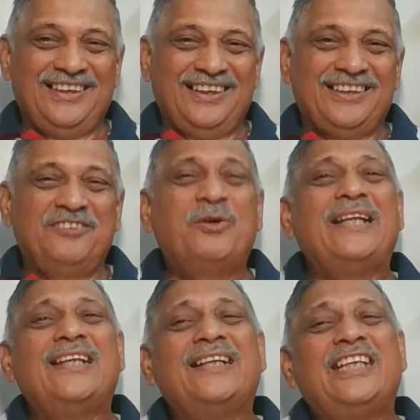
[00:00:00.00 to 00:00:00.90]
The
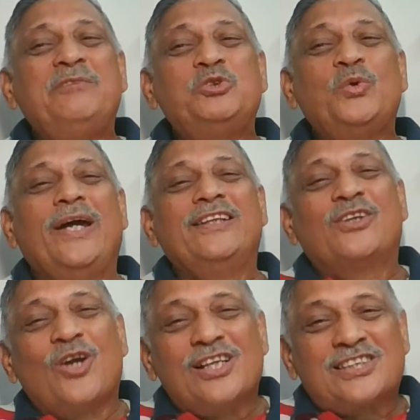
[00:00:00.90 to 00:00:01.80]
one that keeps you
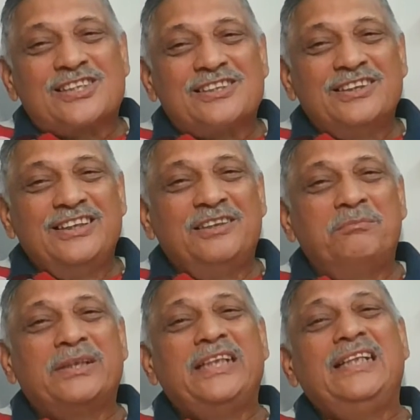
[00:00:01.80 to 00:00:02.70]
engrossed in the
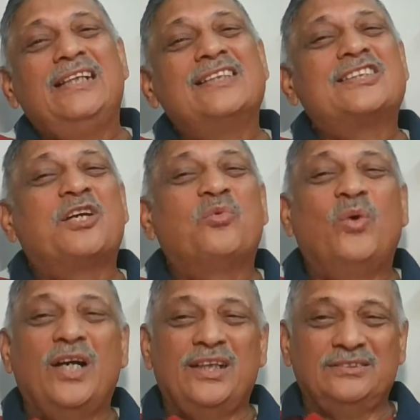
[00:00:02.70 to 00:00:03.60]
materialistic
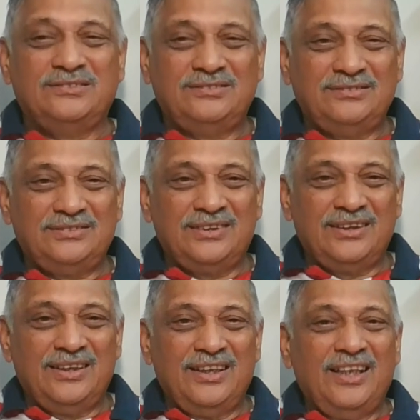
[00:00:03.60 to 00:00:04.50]
world
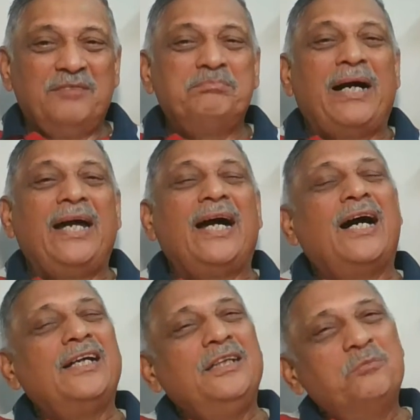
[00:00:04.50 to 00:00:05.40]
by
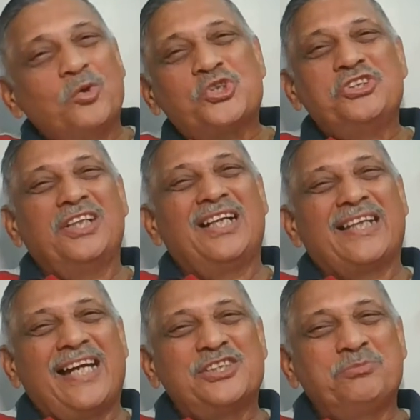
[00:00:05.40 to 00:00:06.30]
emotional
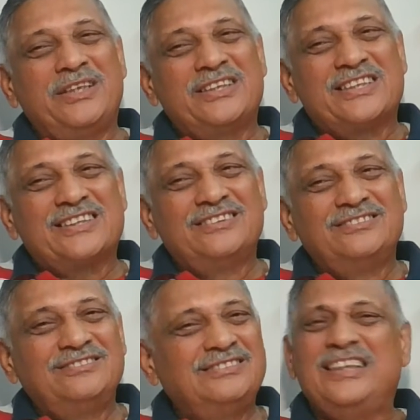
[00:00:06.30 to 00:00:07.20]
attachments
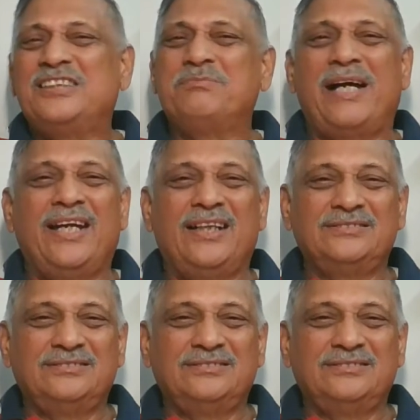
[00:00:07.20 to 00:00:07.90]
is Maya.